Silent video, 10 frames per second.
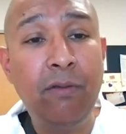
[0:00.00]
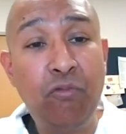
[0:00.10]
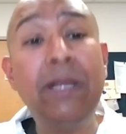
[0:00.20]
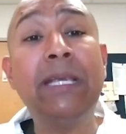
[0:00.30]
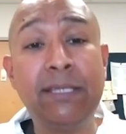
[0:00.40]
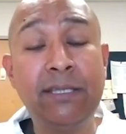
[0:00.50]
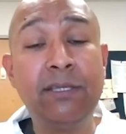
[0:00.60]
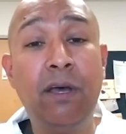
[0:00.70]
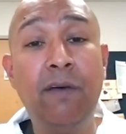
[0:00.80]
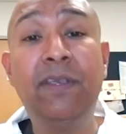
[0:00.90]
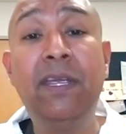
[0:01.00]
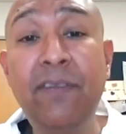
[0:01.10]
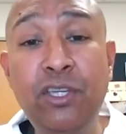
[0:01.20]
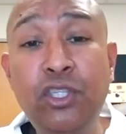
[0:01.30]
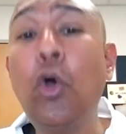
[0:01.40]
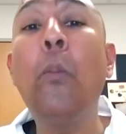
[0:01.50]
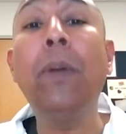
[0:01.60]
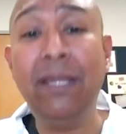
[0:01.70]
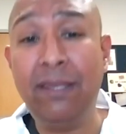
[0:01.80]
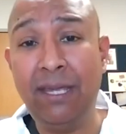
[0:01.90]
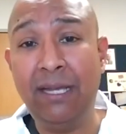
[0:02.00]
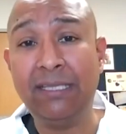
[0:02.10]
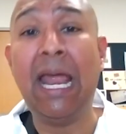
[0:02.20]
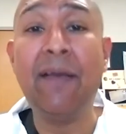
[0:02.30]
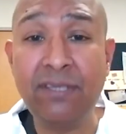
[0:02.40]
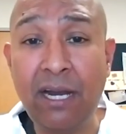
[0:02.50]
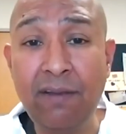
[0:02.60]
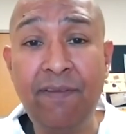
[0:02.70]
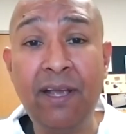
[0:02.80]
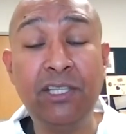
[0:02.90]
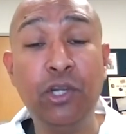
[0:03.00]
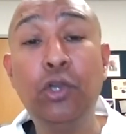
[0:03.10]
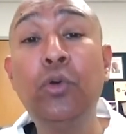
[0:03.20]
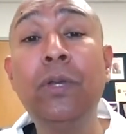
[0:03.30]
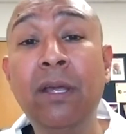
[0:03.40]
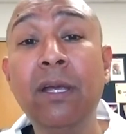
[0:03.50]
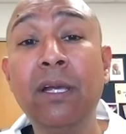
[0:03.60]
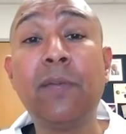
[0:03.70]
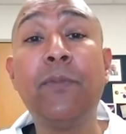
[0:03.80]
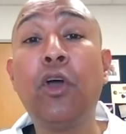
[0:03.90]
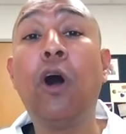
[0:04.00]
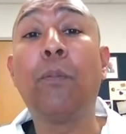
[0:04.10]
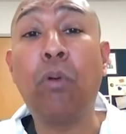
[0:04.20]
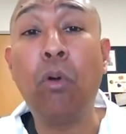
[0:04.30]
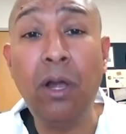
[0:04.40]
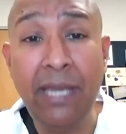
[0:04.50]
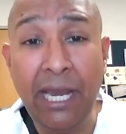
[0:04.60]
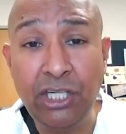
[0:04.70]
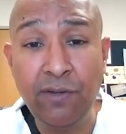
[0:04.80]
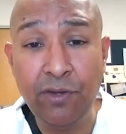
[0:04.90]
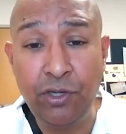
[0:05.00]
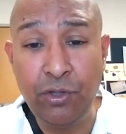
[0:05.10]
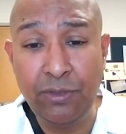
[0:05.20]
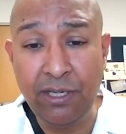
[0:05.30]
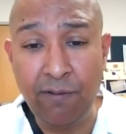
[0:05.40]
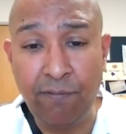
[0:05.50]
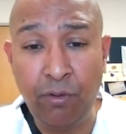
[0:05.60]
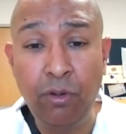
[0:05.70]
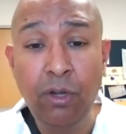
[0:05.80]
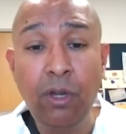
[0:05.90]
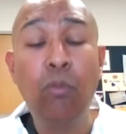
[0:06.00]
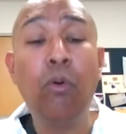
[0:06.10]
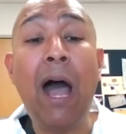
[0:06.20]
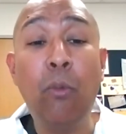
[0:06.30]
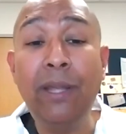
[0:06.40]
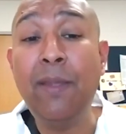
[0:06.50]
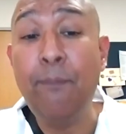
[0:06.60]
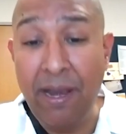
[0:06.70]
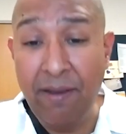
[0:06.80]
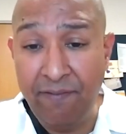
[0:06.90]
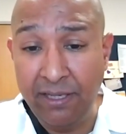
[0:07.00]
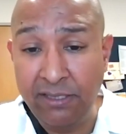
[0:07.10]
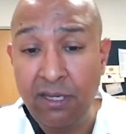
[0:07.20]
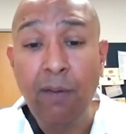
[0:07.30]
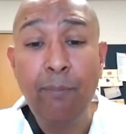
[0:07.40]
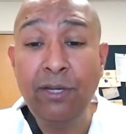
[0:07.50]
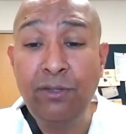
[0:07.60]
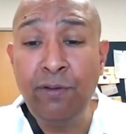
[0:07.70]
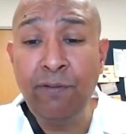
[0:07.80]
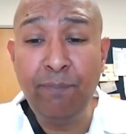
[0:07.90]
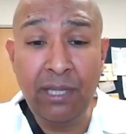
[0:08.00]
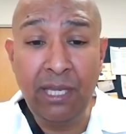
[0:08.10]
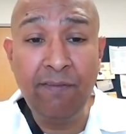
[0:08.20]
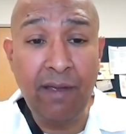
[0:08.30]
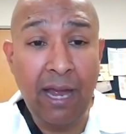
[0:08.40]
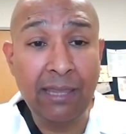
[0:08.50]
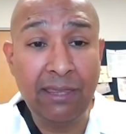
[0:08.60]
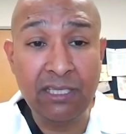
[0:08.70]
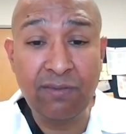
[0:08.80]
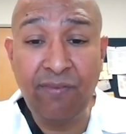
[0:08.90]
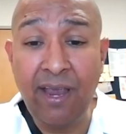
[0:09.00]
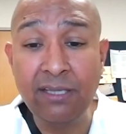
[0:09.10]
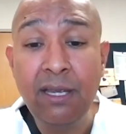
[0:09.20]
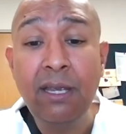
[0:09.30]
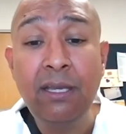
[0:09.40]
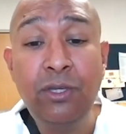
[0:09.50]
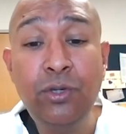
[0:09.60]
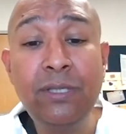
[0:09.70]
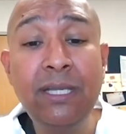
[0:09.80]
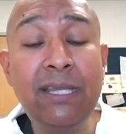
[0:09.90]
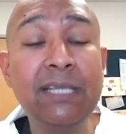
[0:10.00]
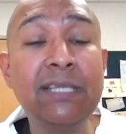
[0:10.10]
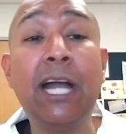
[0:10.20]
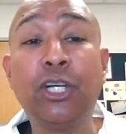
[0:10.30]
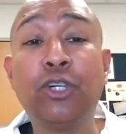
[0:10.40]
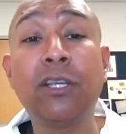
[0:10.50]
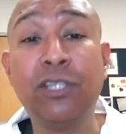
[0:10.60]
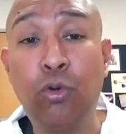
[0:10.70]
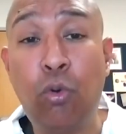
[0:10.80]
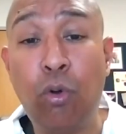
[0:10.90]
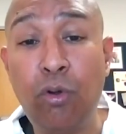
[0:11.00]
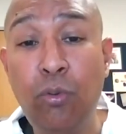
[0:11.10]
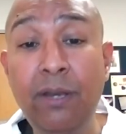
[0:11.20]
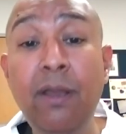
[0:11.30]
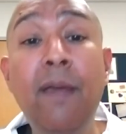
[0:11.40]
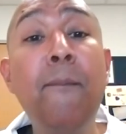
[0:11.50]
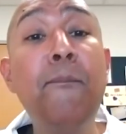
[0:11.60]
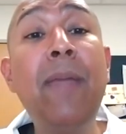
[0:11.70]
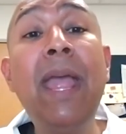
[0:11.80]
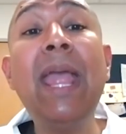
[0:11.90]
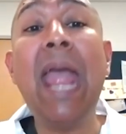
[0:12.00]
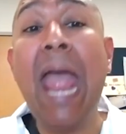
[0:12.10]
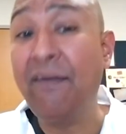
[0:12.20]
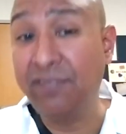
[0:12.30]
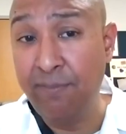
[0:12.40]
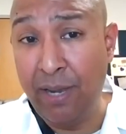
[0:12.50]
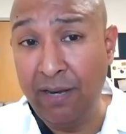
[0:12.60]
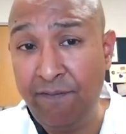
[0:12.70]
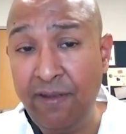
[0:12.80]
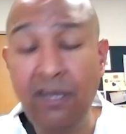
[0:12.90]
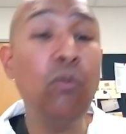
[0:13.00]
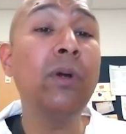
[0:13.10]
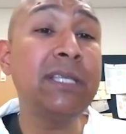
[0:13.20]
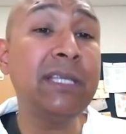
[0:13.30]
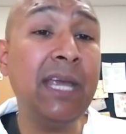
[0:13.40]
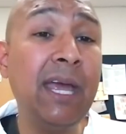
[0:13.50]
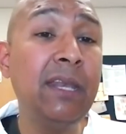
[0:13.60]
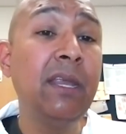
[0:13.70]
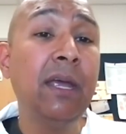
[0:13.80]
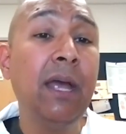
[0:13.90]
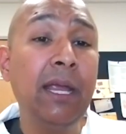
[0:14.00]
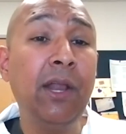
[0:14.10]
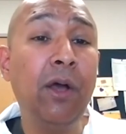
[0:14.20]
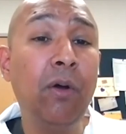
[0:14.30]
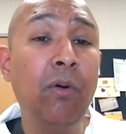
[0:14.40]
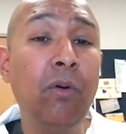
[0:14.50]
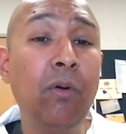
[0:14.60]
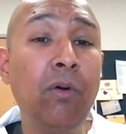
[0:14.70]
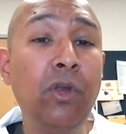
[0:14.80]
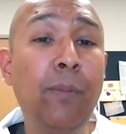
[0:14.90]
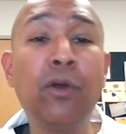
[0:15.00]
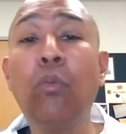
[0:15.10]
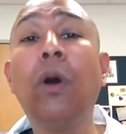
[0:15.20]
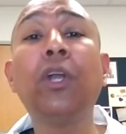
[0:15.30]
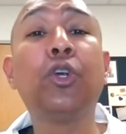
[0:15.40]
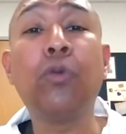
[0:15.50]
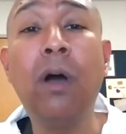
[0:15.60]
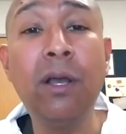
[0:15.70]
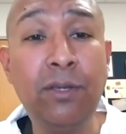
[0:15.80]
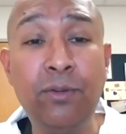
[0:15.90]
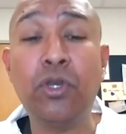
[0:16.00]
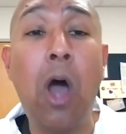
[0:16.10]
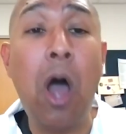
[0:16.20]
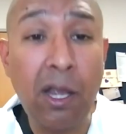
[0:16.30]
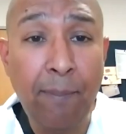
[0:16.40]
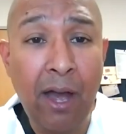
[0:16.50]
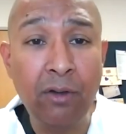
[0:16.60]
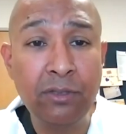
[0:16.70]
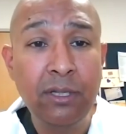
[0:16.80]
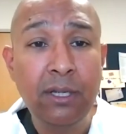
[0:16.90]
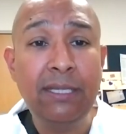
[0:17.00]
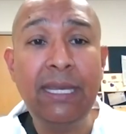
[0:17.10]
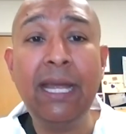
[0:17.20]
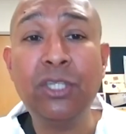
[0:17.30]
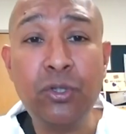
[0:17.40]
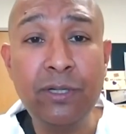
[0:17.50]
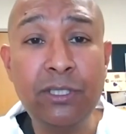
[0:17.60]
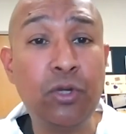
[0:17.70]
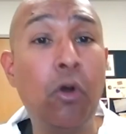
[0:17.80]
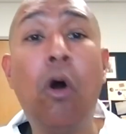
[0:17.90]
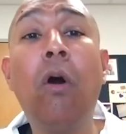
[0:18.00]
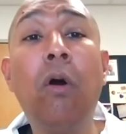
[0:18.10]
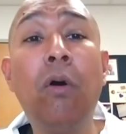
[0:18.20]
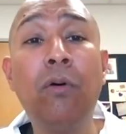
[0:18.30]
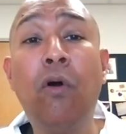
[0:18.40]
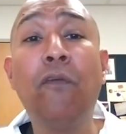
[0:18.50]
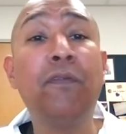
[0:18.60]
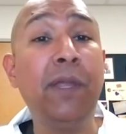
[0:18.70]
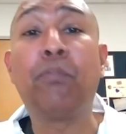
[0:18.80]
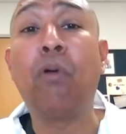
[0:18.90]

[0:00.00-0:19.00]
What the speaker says: risks of giving so many things that have side effects, including something called prolongation of the QT interval, will outweigh the benefits. But I do believe at this phase, using things like hydroxychloroquine may have some benefit. And once again, no matter what drug you talk about, the answer is they're all hopefully